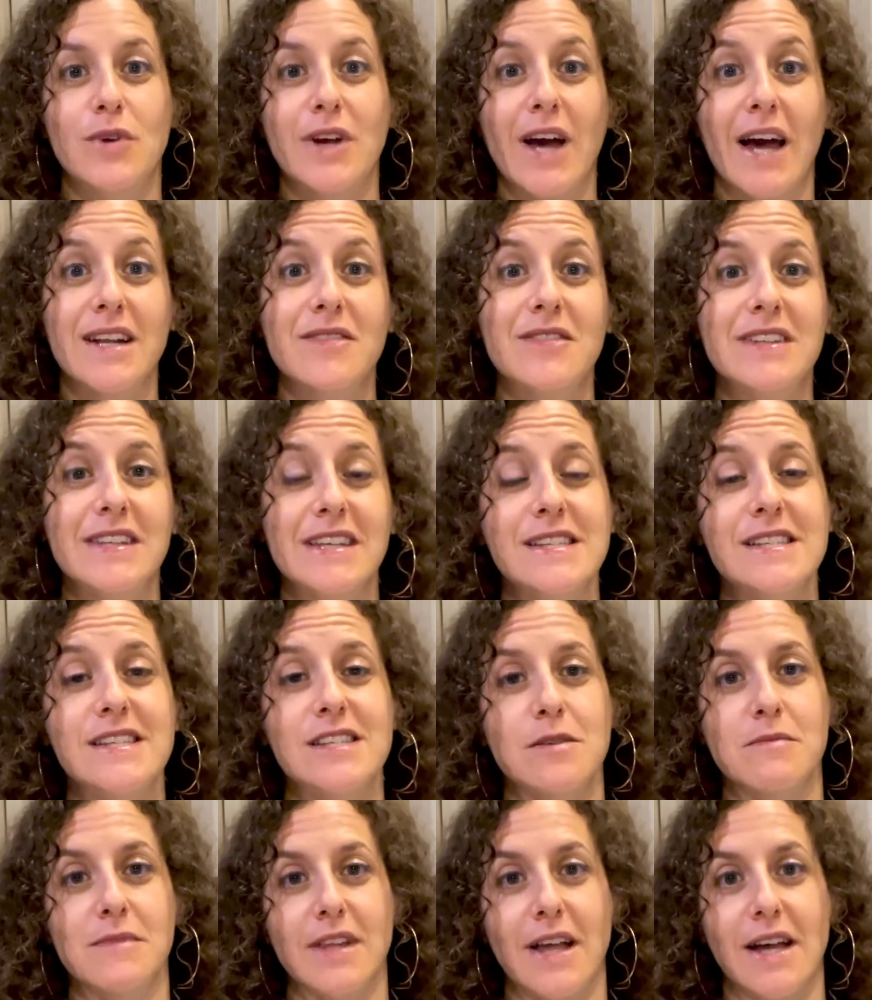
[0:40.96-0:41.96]
kind of glean
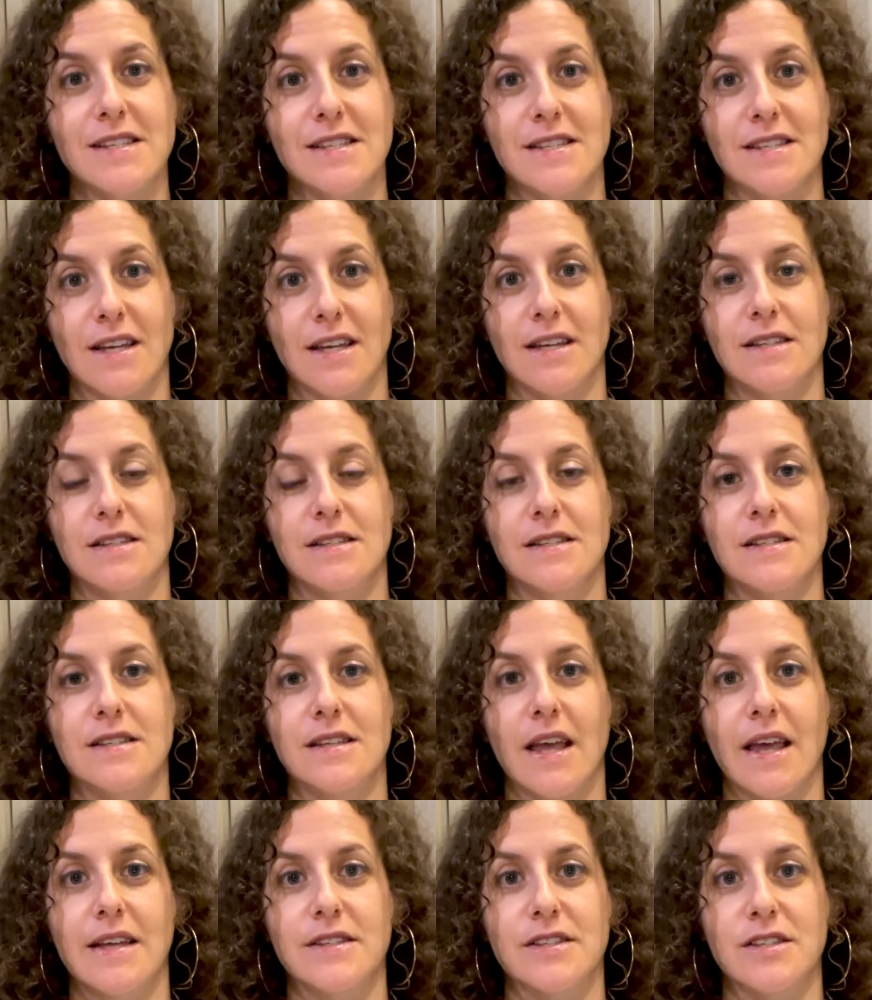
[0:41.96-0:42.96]
some lessons
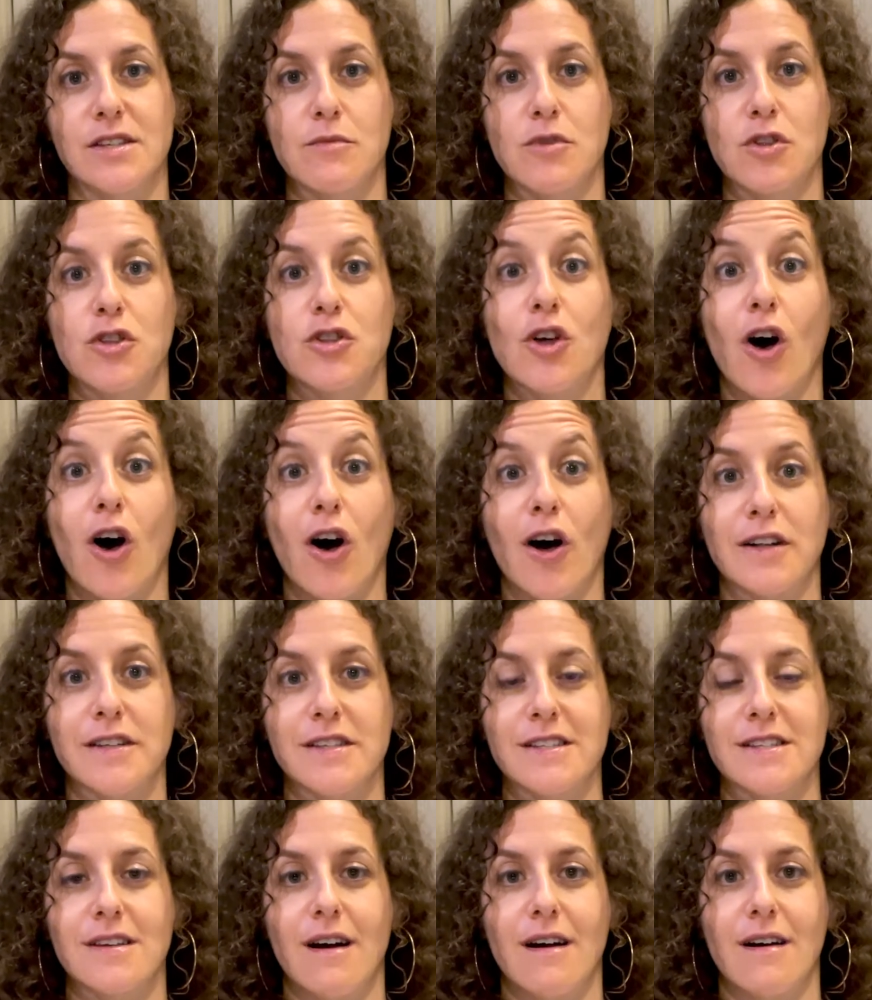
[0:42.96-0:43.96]
and some
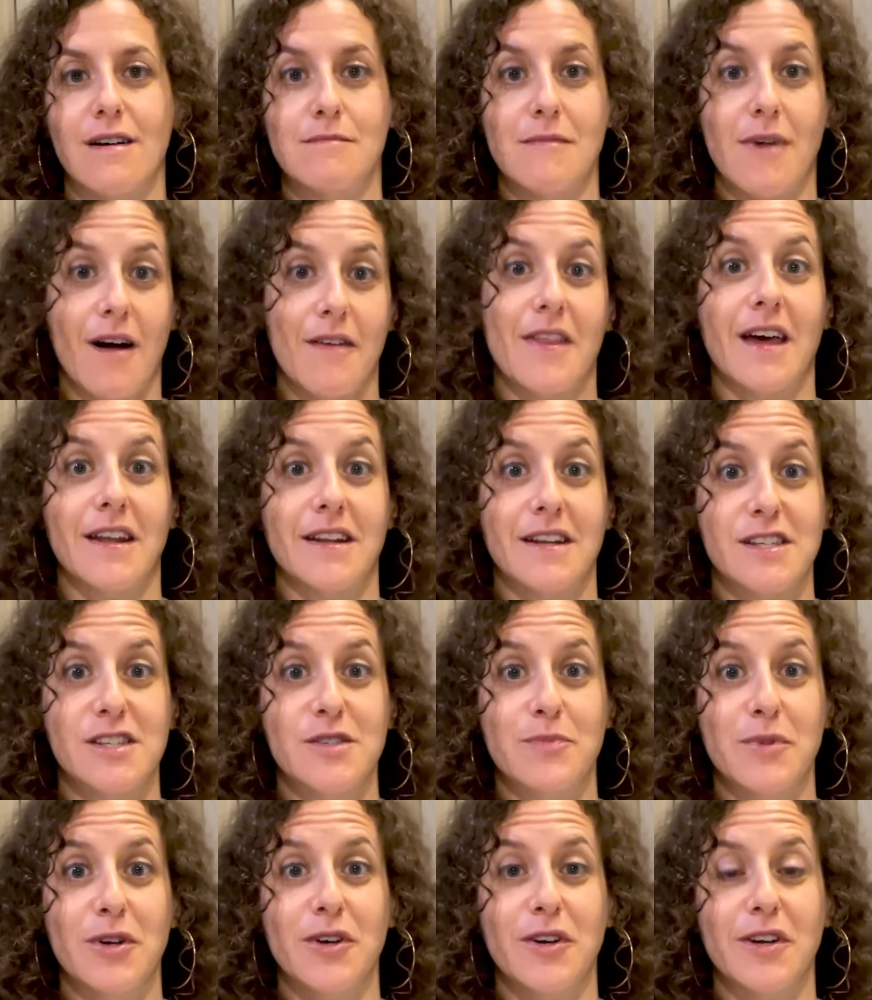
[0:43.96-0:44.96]
thoughts on that
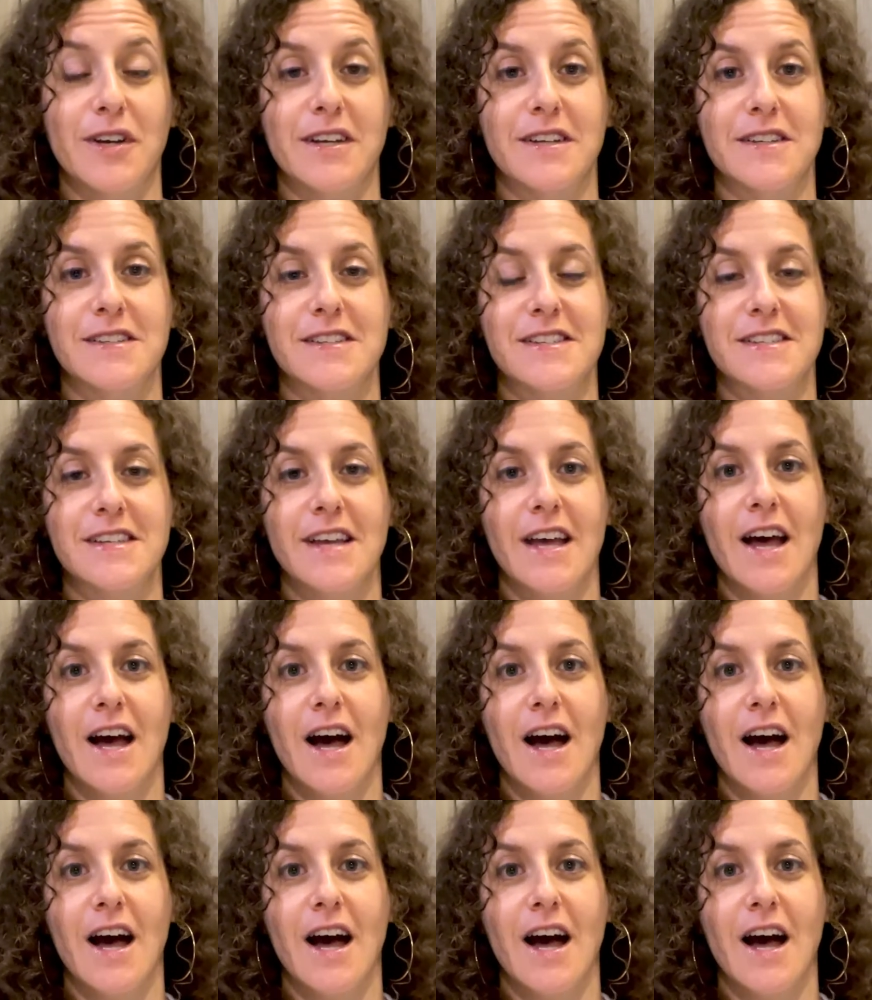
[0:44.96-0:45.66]
experience.